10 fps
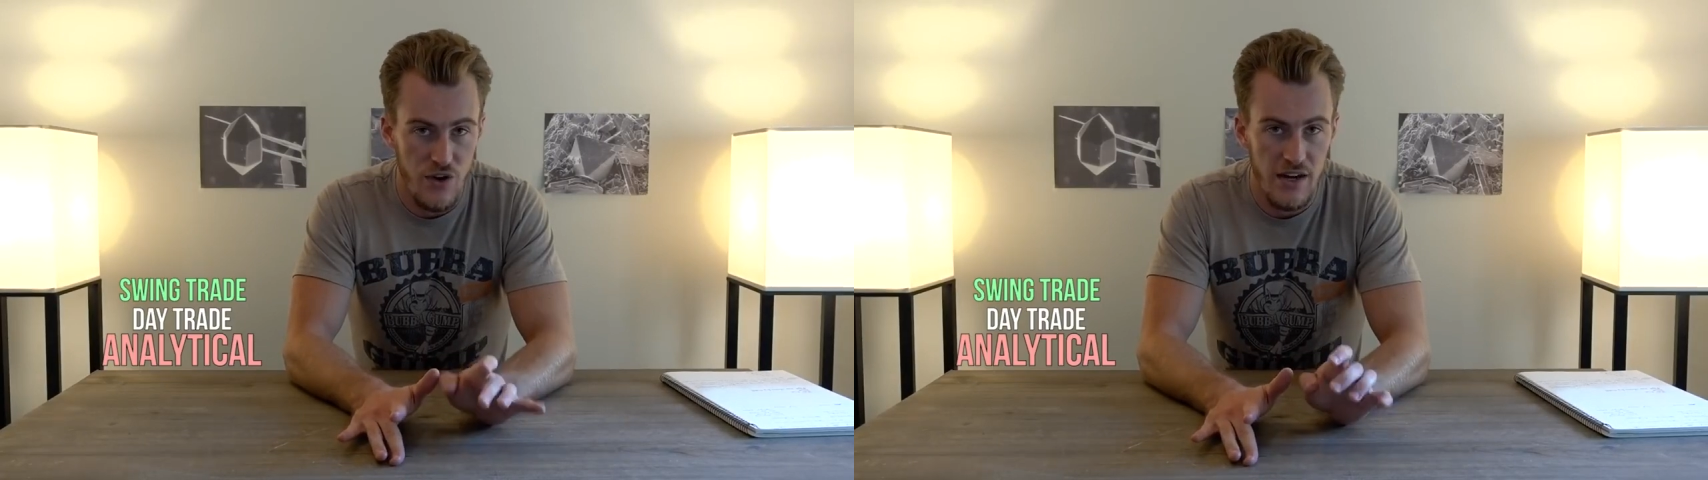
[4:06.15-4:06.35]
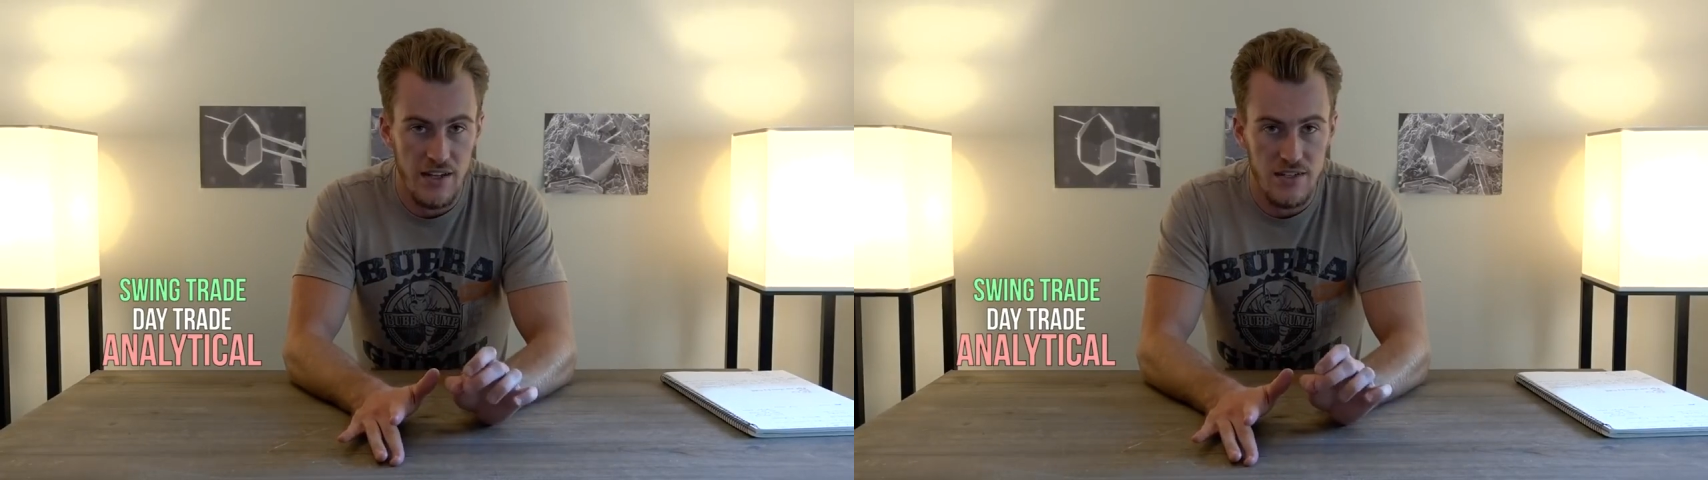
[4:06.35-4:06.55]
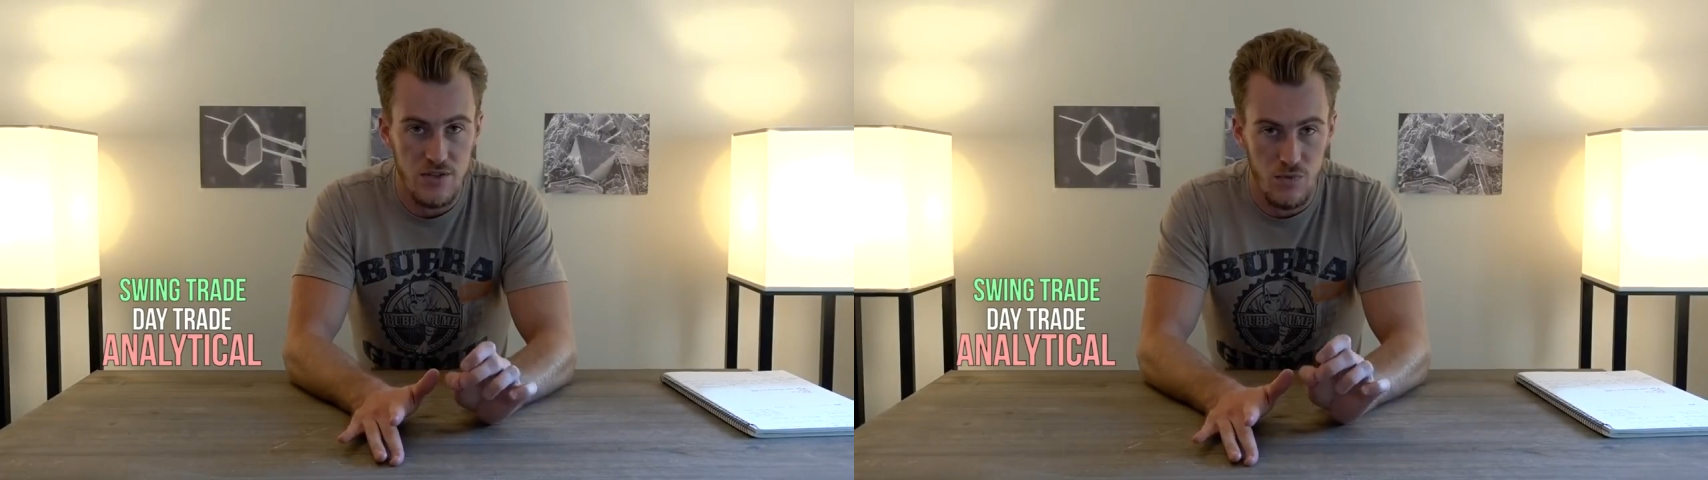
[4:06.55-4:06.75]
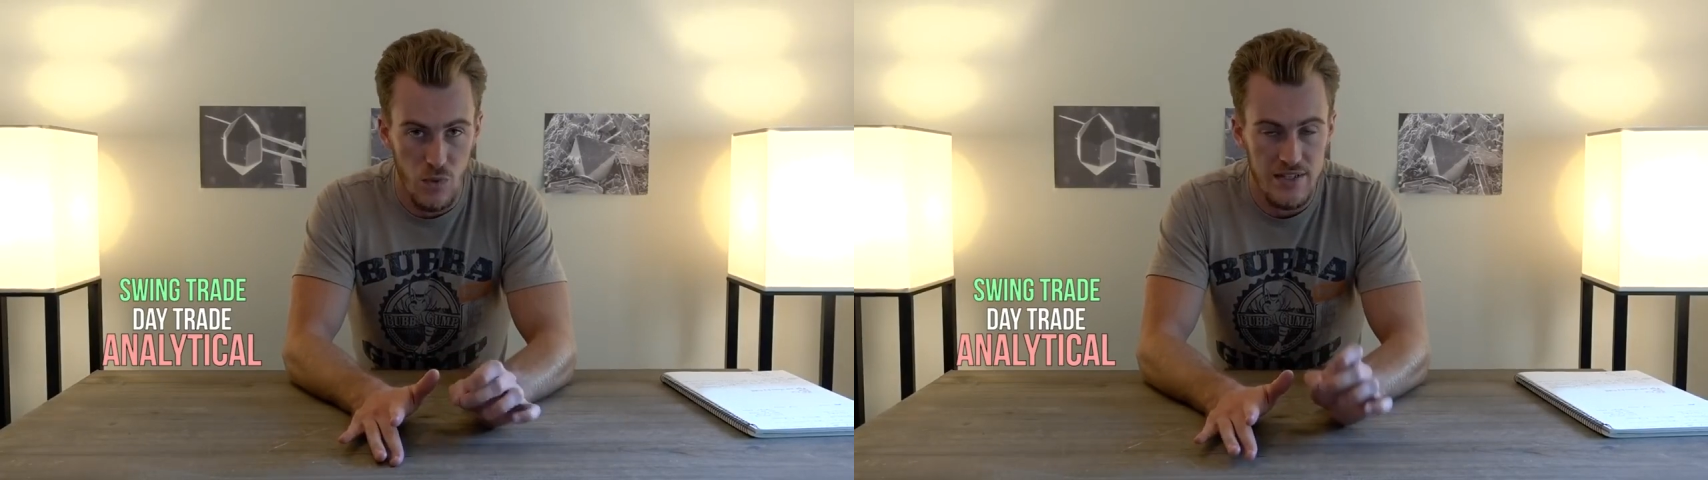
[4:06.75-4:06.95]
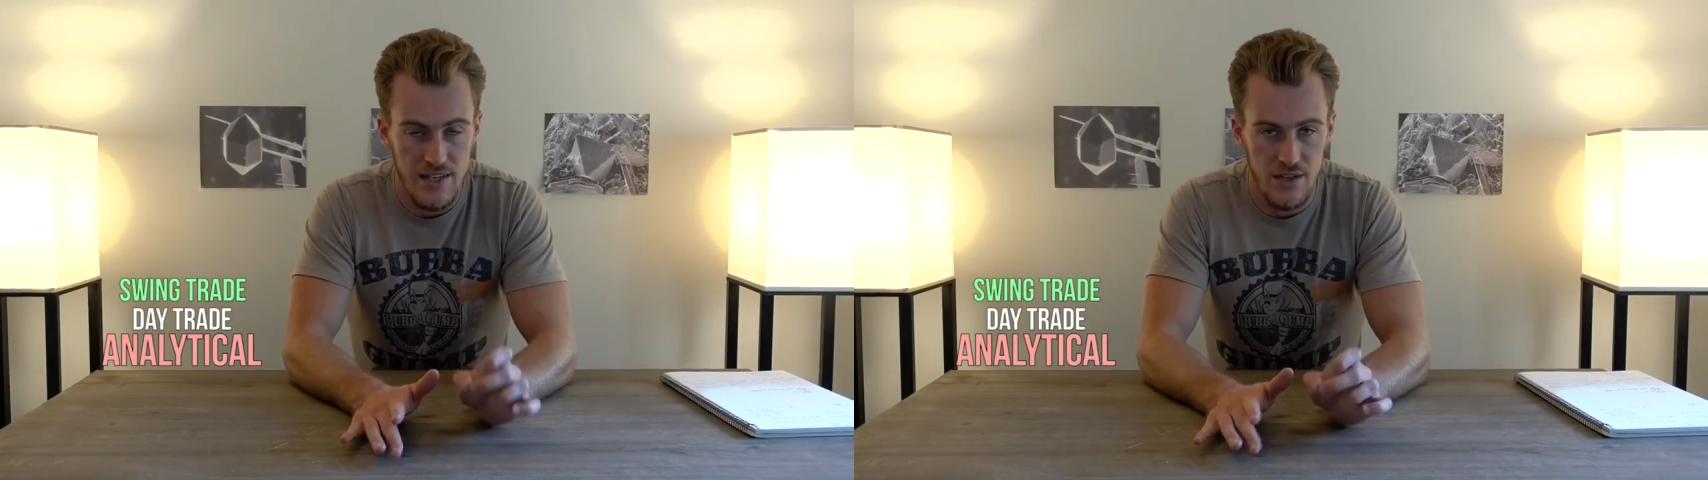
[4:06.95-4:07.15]
trading is
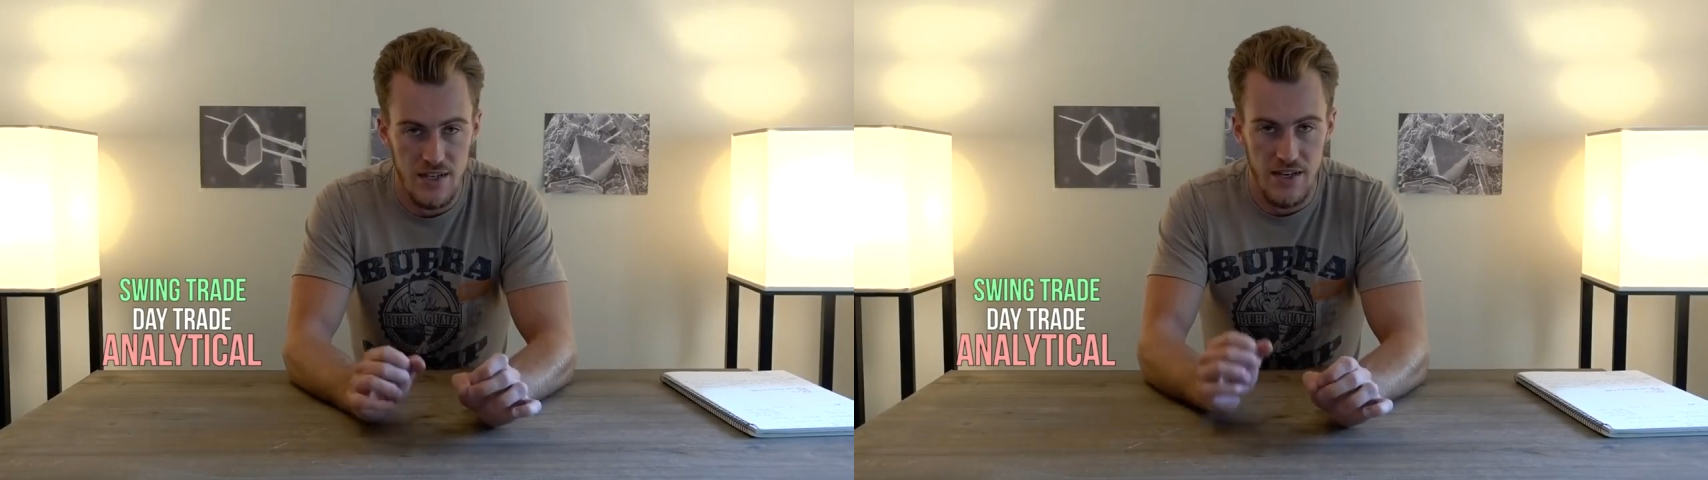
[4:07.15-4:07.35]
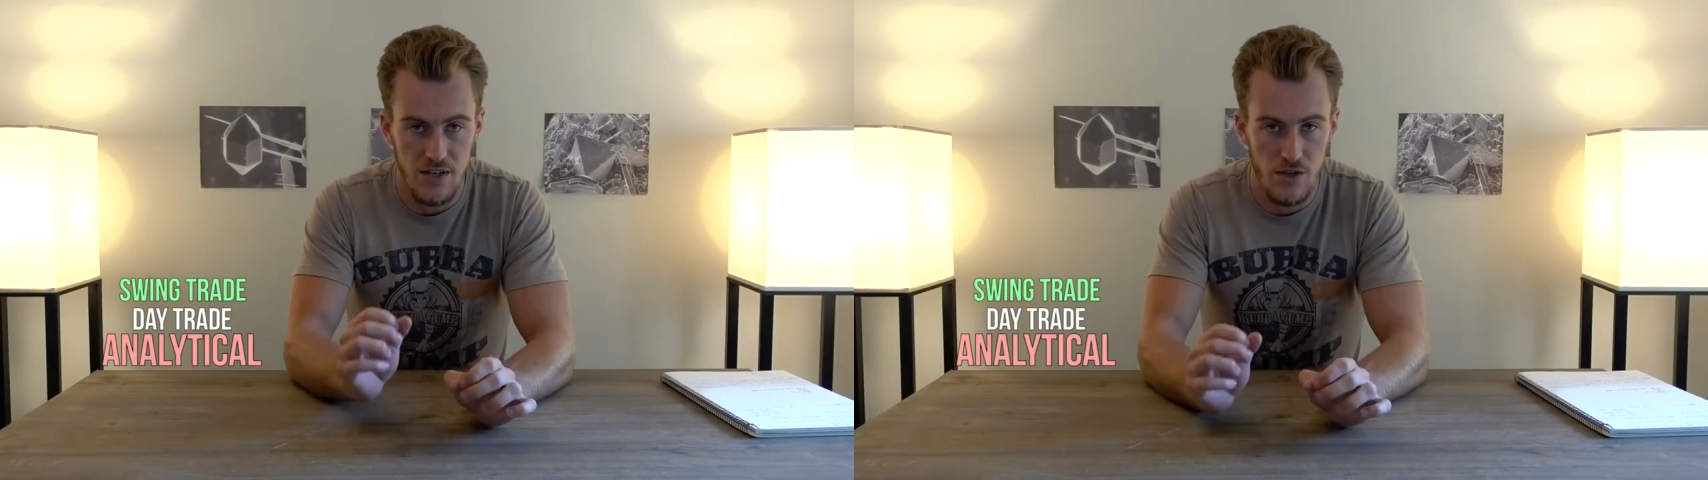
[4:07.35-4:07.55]
what it sounds like.